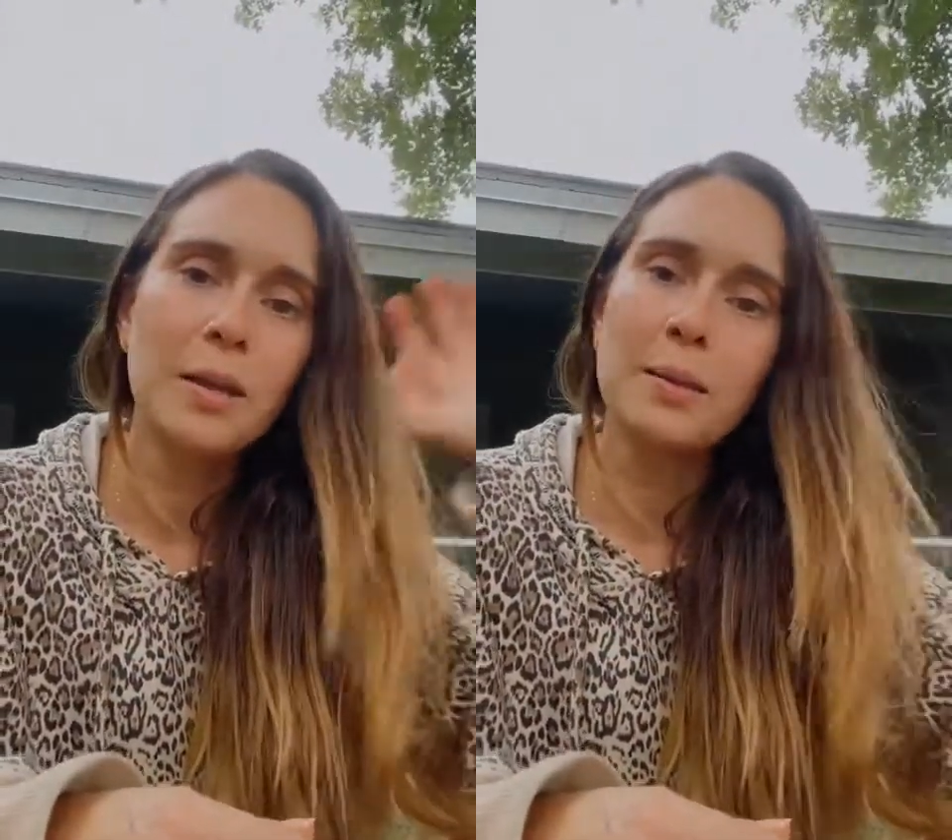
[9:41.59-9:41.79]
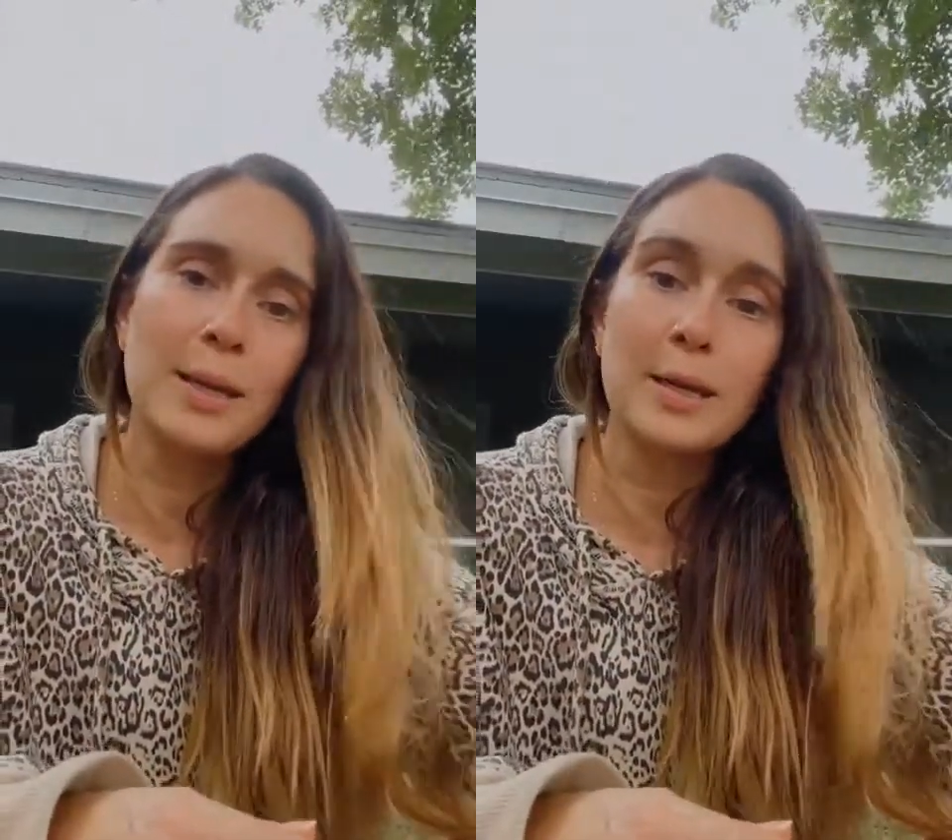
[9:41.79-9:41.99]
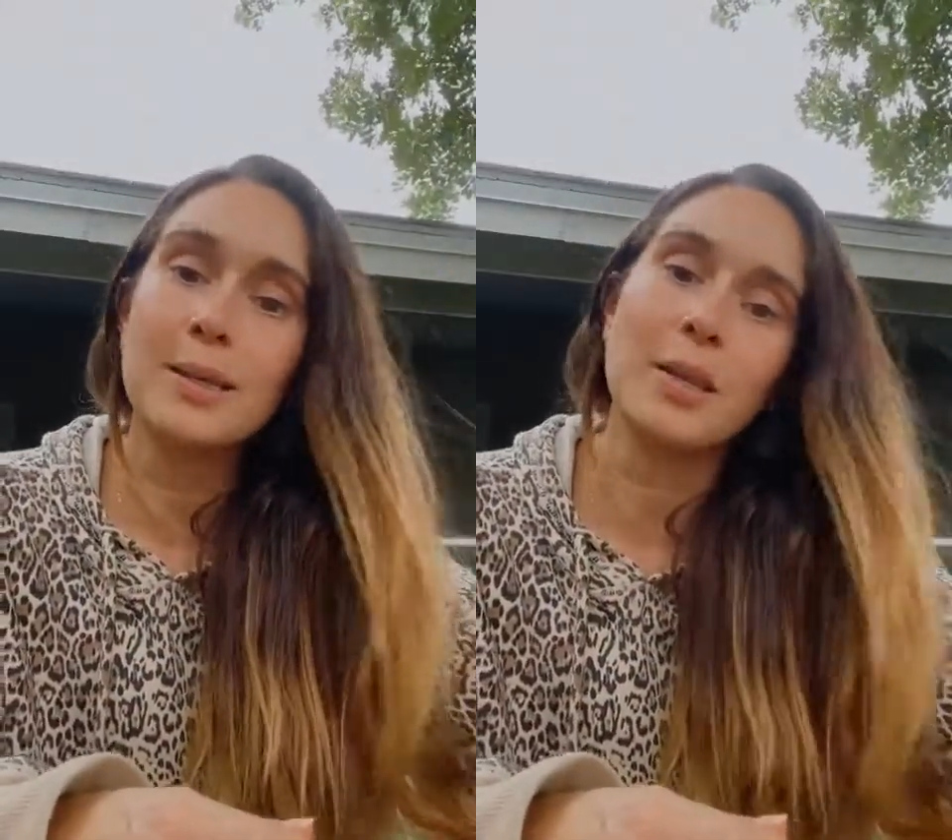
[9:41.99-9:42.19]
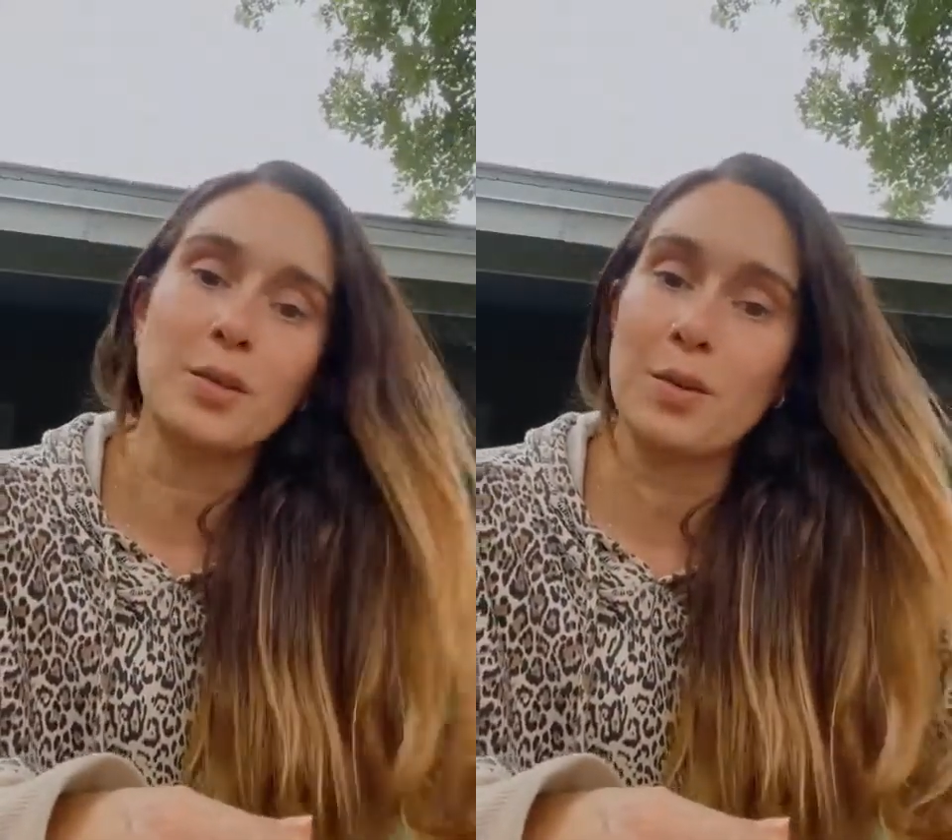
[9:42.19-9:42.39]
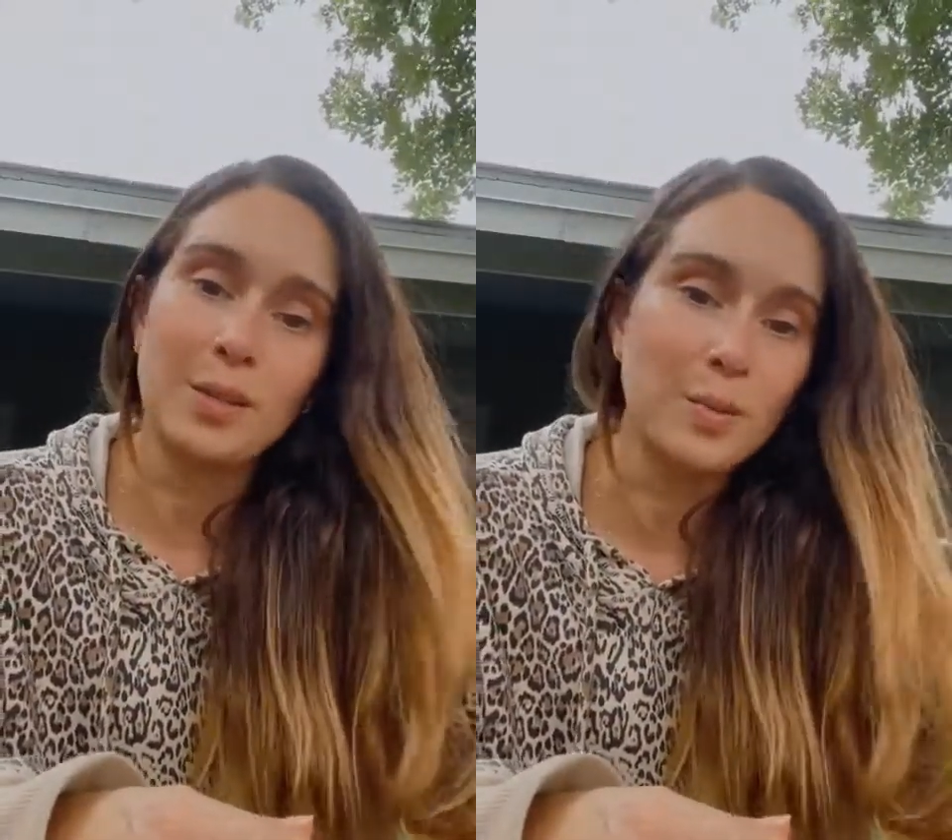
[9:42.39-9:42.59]
the
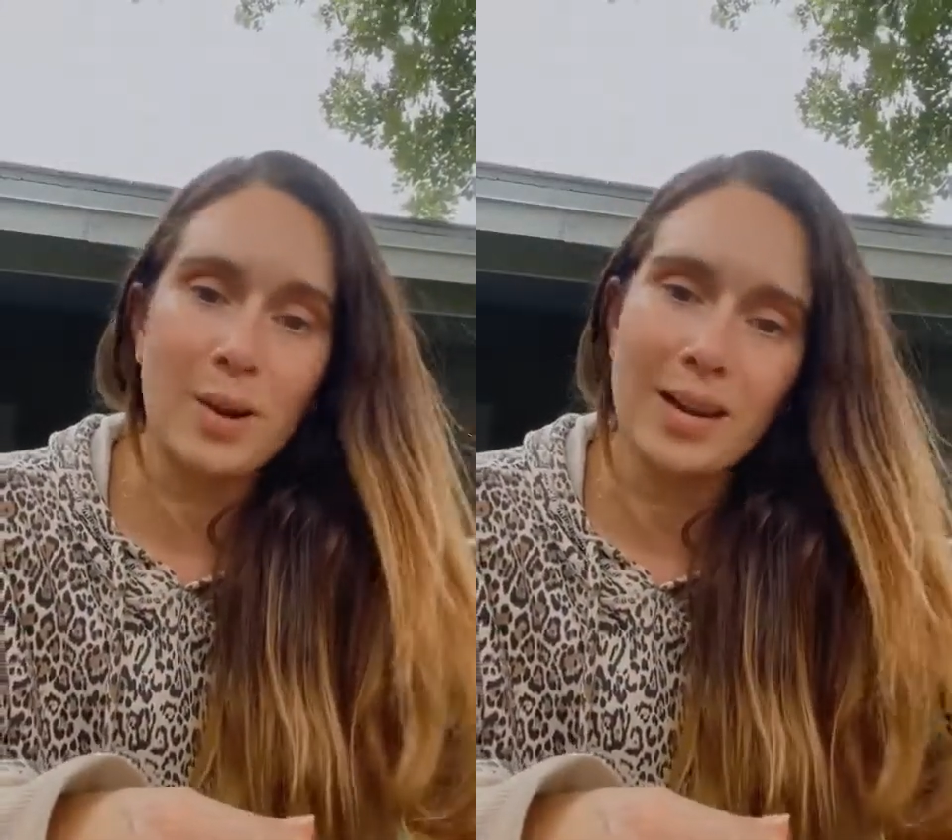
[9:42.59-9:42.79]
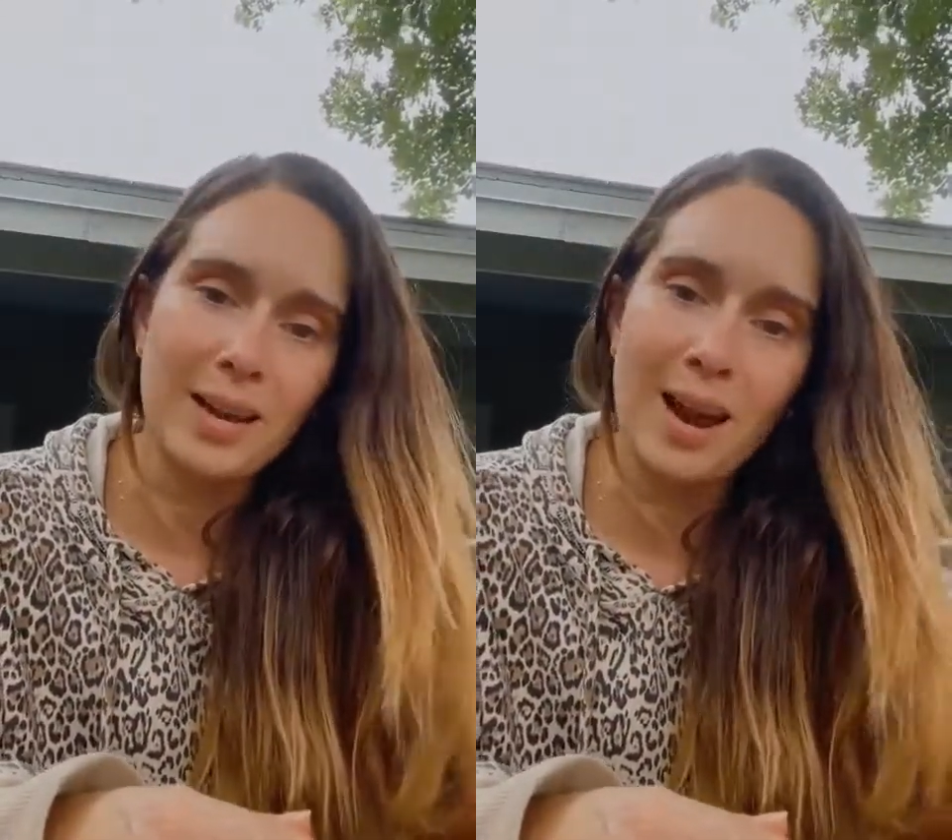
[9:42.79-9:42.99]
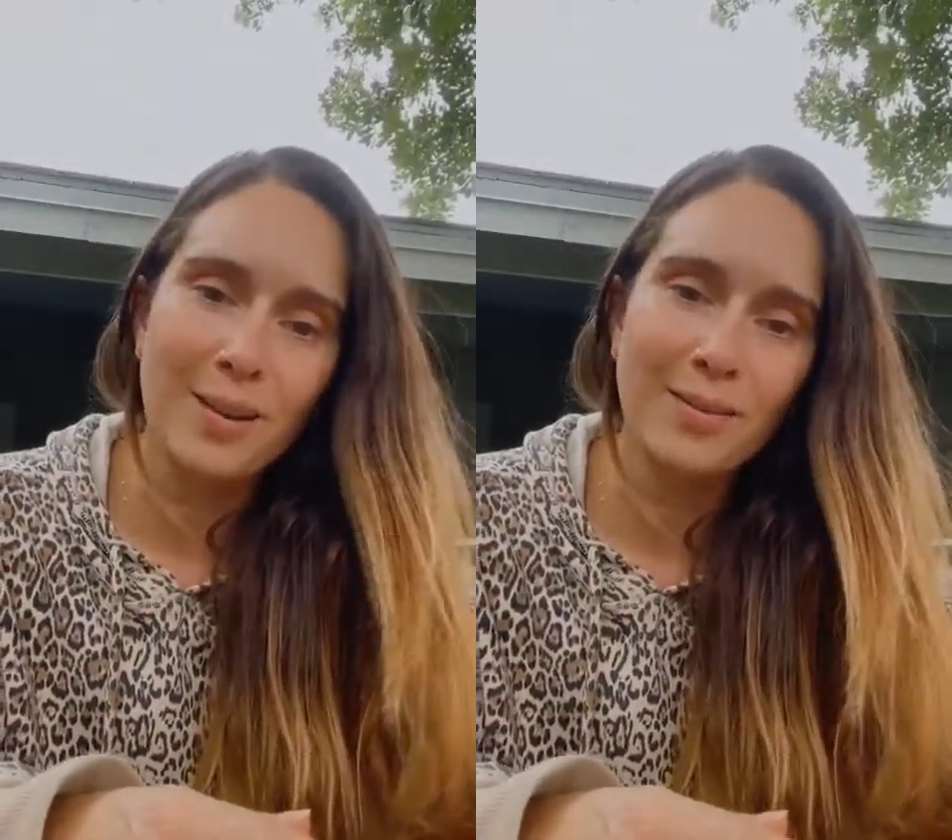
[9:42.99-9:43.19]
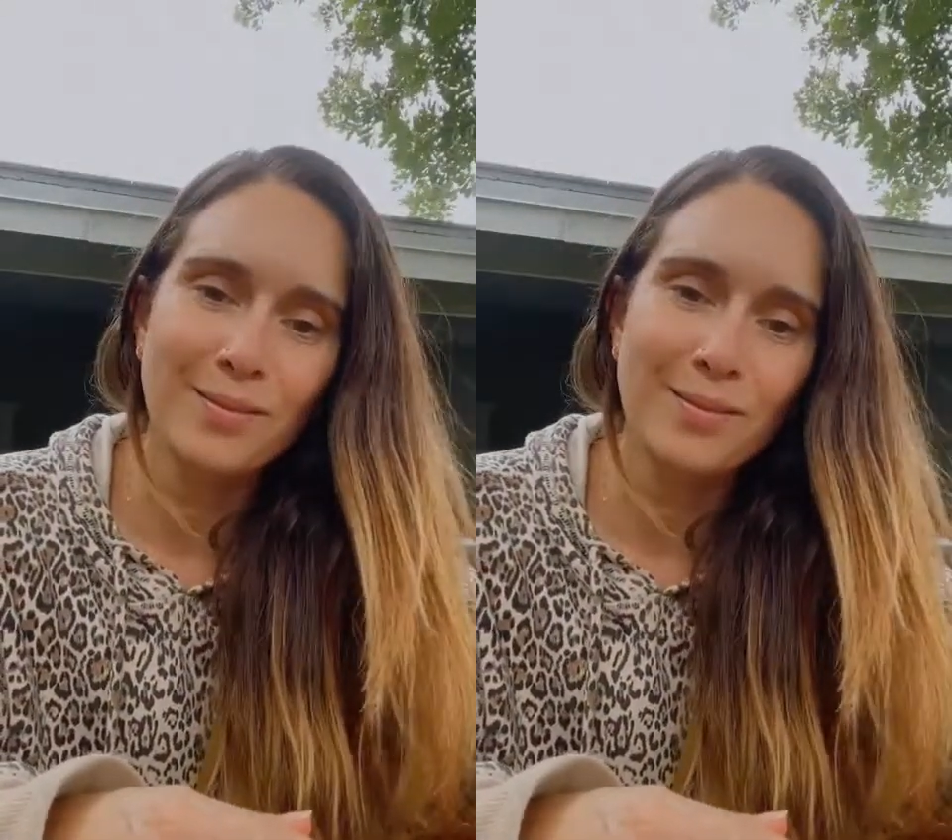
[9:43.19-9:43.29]
accessories right now.